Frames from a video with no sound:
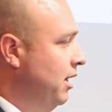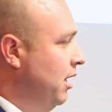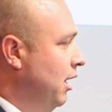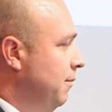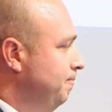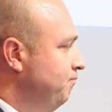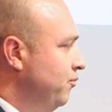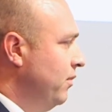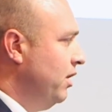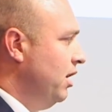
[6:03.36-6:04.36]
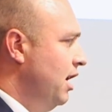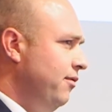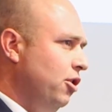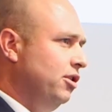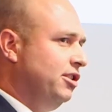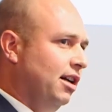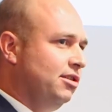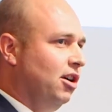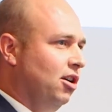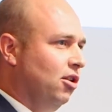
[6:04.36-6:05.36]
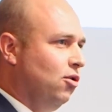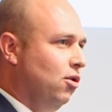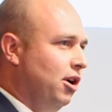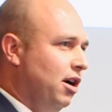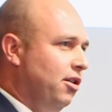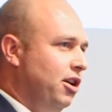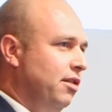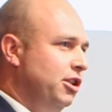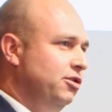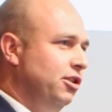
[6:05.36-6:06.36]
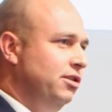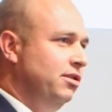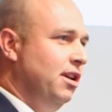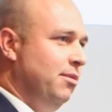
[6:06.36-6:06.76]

even though it's outside our core area of interest